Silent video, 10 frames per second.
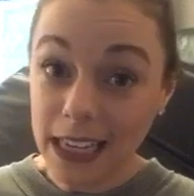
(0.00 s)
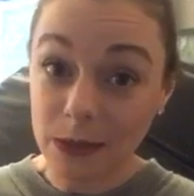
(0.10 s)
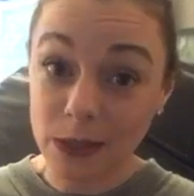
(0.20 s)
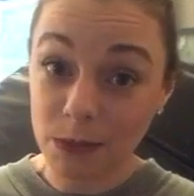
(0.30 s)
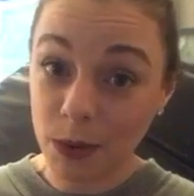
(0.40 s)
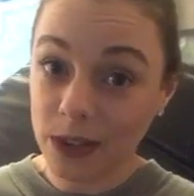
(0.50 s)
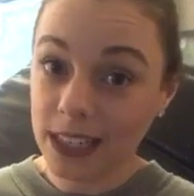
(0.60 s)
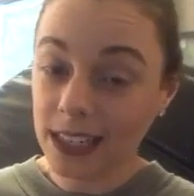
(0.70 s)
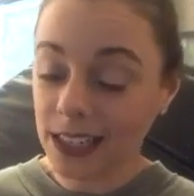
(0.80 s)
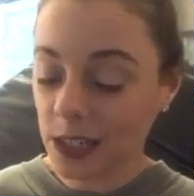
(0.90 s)
I was born
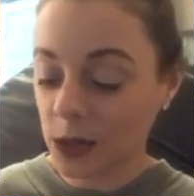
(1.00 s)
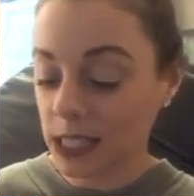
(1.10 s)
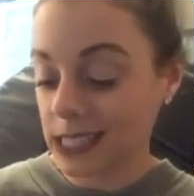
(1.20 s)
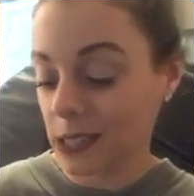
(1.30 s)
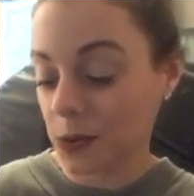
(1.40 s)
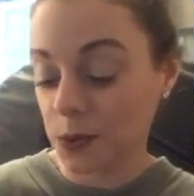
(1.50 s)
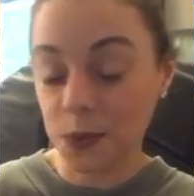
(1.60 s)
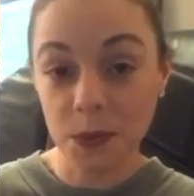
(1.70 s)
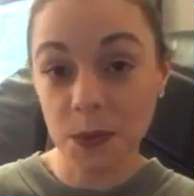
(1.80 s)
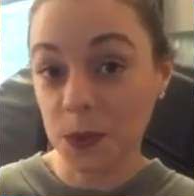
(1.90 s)
in Illinois, so,
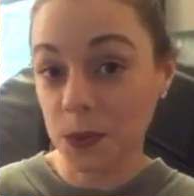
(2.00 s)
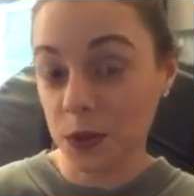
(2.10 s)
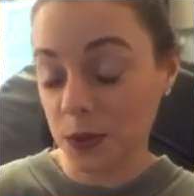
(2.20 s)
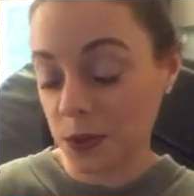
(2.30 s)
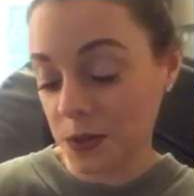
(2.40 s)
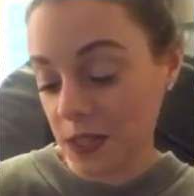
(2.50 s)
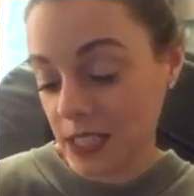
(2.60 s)
oh no.